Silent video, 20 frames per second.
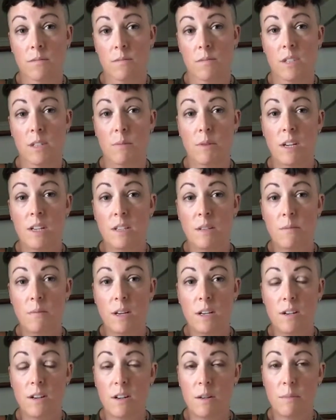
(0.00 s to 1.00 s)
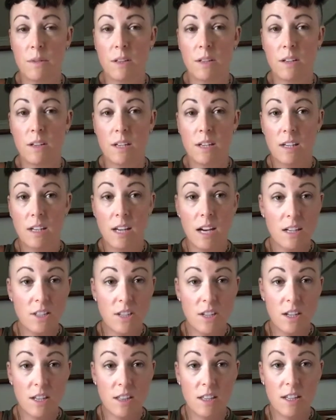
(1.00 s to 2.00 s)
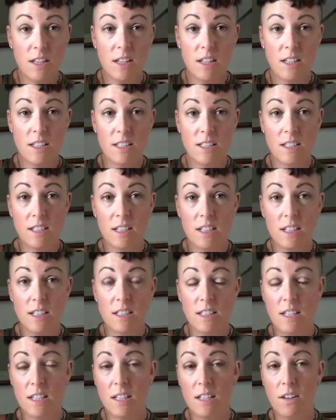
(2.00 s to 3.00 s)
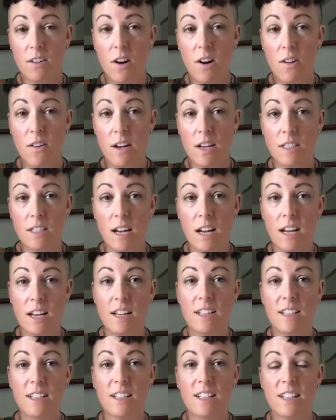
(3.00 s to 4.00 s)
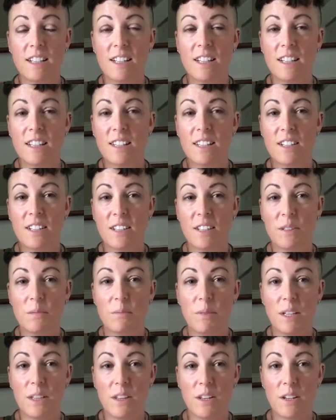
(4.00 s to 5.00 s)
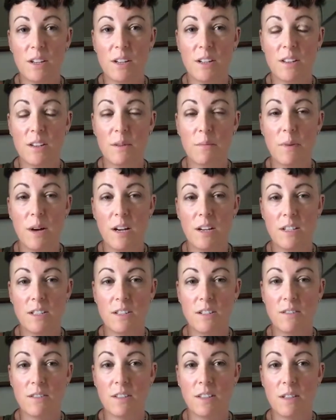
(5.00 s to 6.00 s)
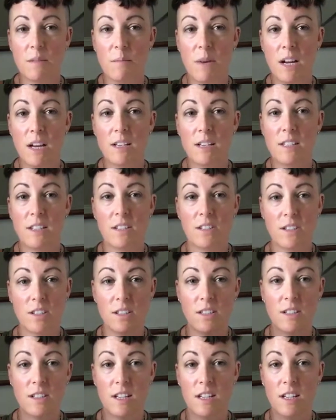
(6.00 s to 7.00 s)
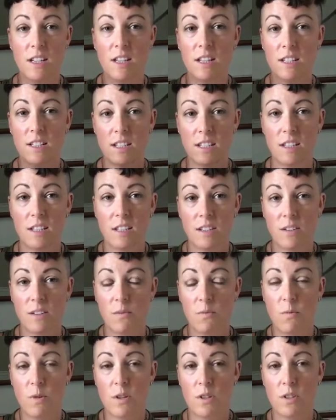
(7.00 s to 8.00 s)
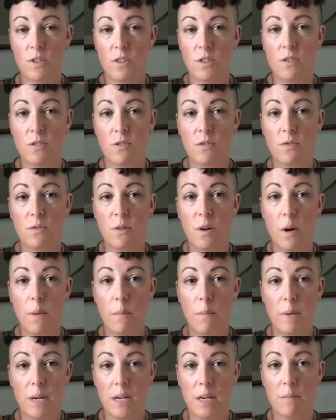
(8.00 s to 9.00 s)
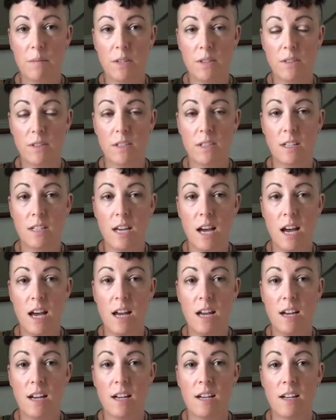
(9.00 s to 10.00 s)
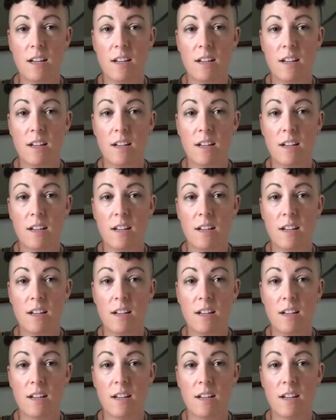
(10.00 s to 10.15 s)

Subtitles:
Some days it might not have been lucky to catch anything and it didn't get to eat at all that day. But their bodies are really made to just eat 1 or 2 big meals a day.